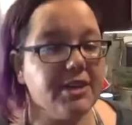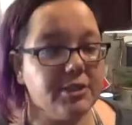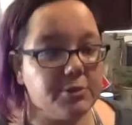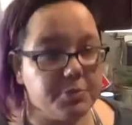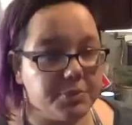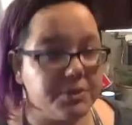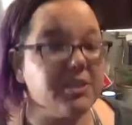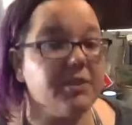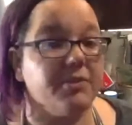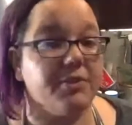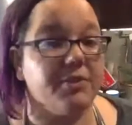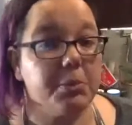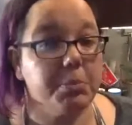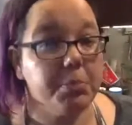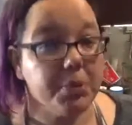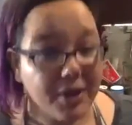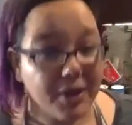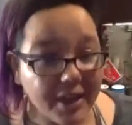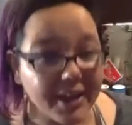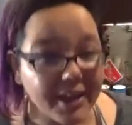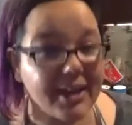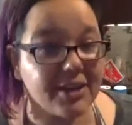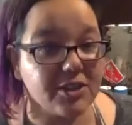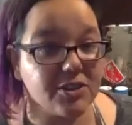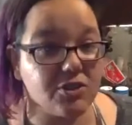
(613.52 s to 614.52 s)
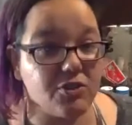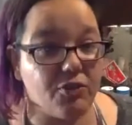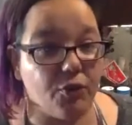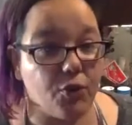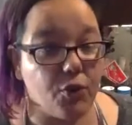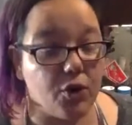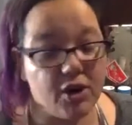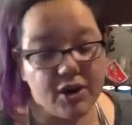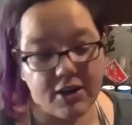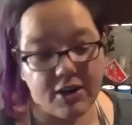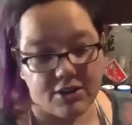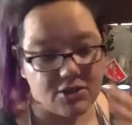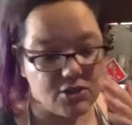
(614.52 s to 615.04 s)
specific plans
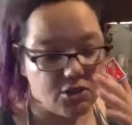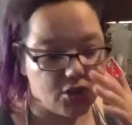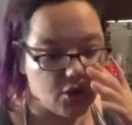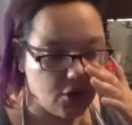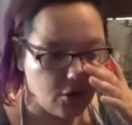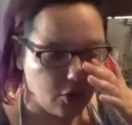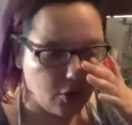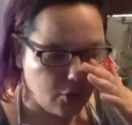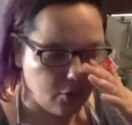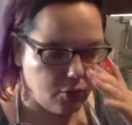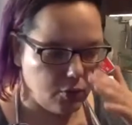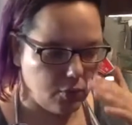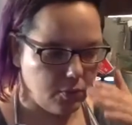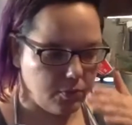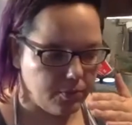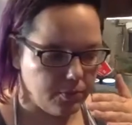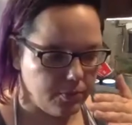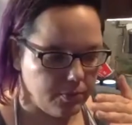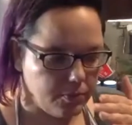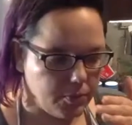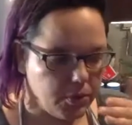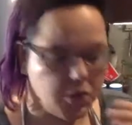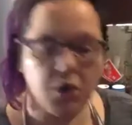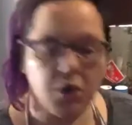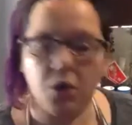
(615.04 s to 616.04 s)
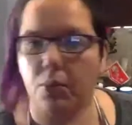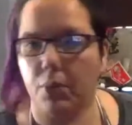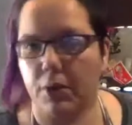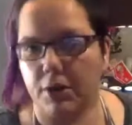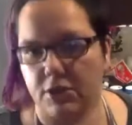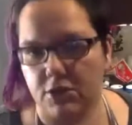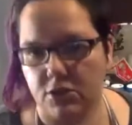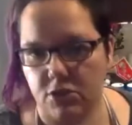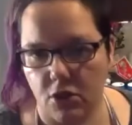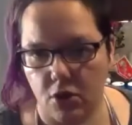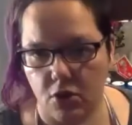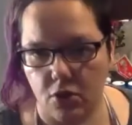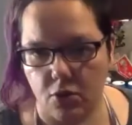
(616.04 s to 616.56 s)
for it. So you don't want it
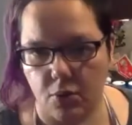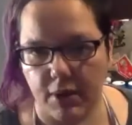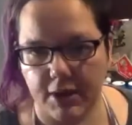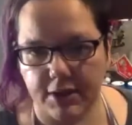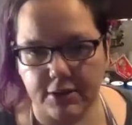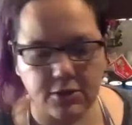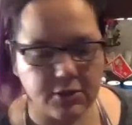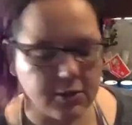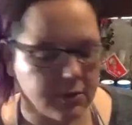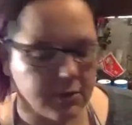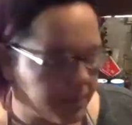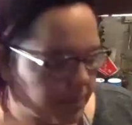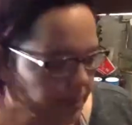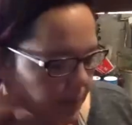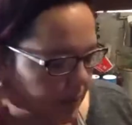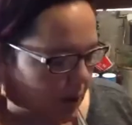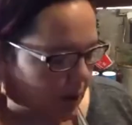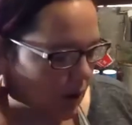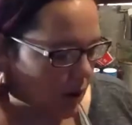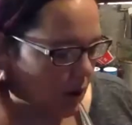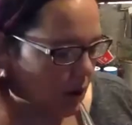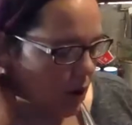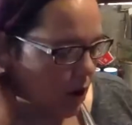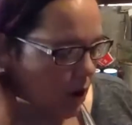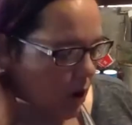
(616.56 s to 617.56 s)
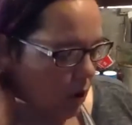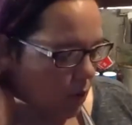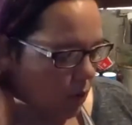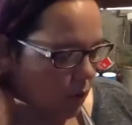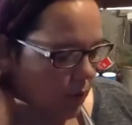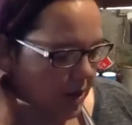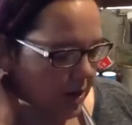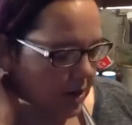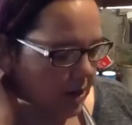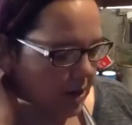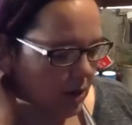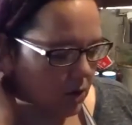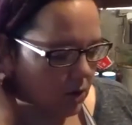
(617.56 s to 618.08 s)
to go to waste.
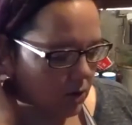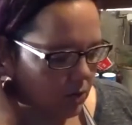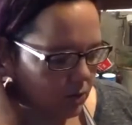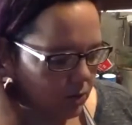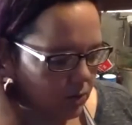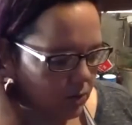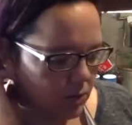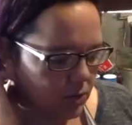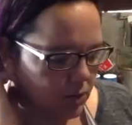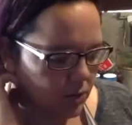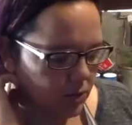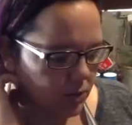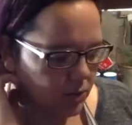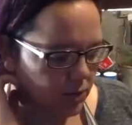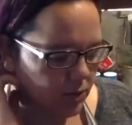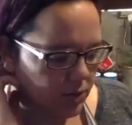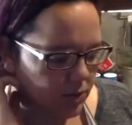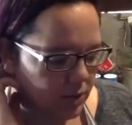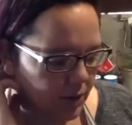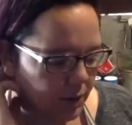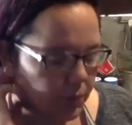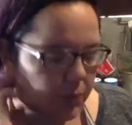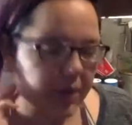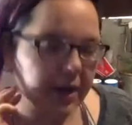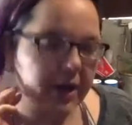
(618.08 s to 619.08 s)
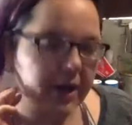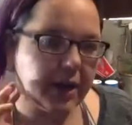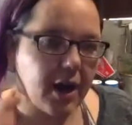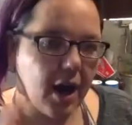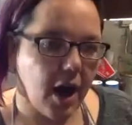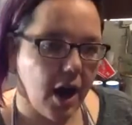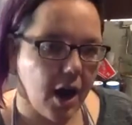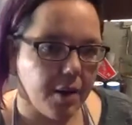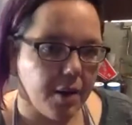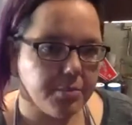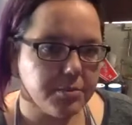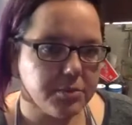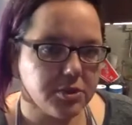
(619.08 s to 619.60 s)
We know that when it
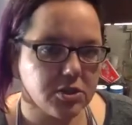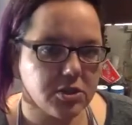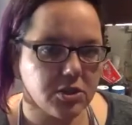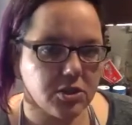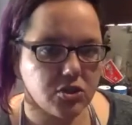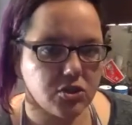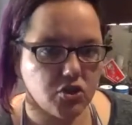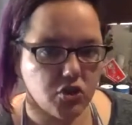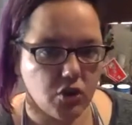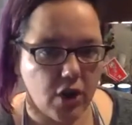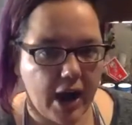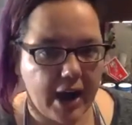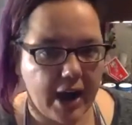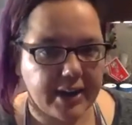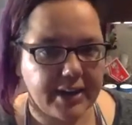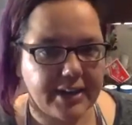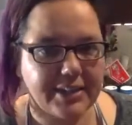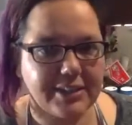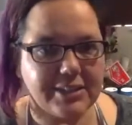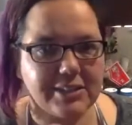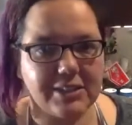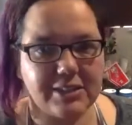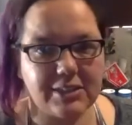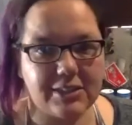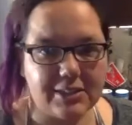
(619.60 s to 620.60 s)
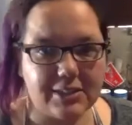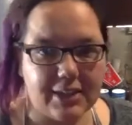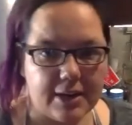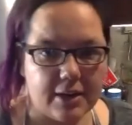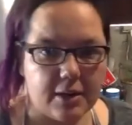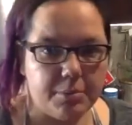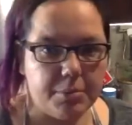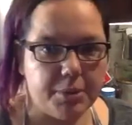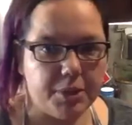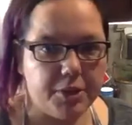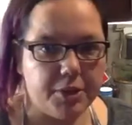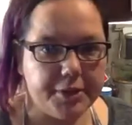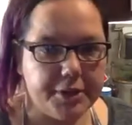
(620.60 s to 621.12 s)
comes to tracking
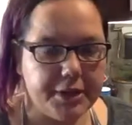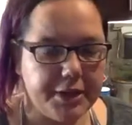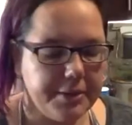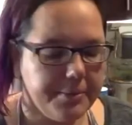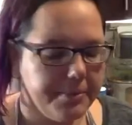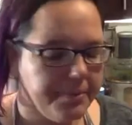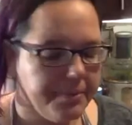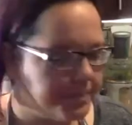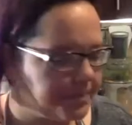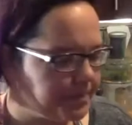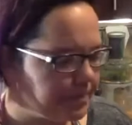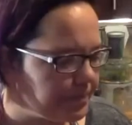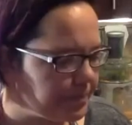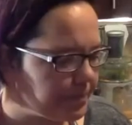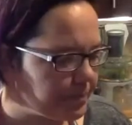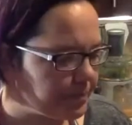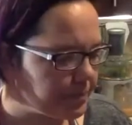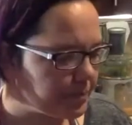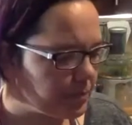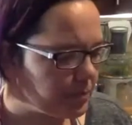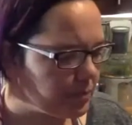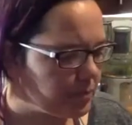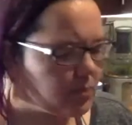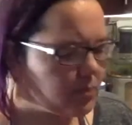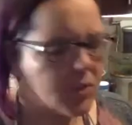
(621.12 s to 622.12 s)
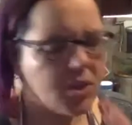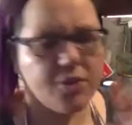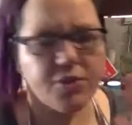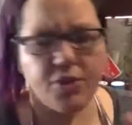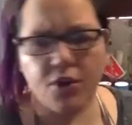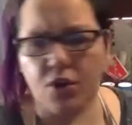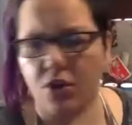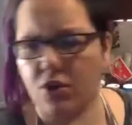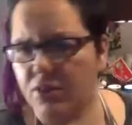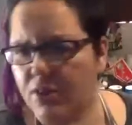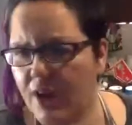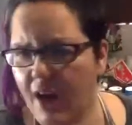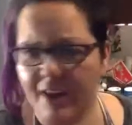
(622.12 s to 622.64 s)
sustainability, there
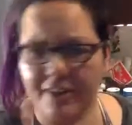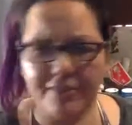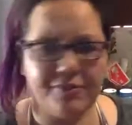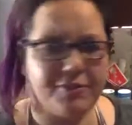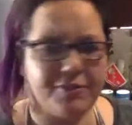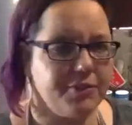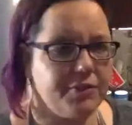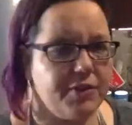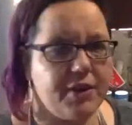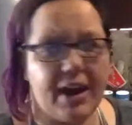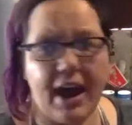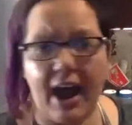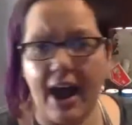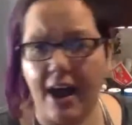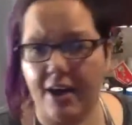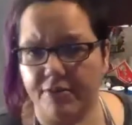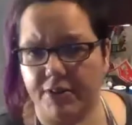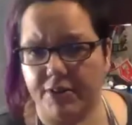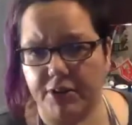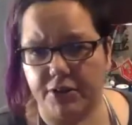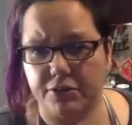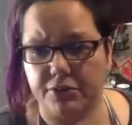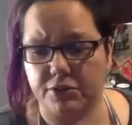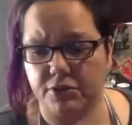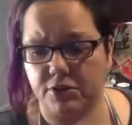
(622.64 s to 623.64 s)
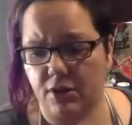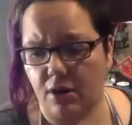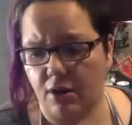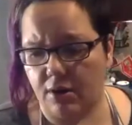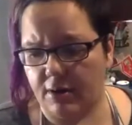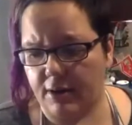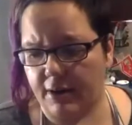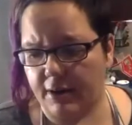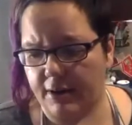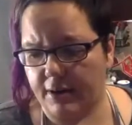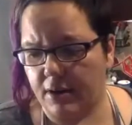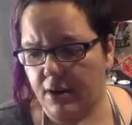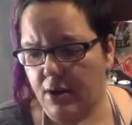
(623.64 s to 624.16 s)
are a lot of different avenues
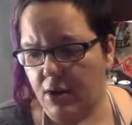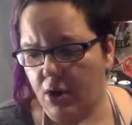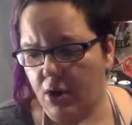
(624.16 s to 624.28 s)
on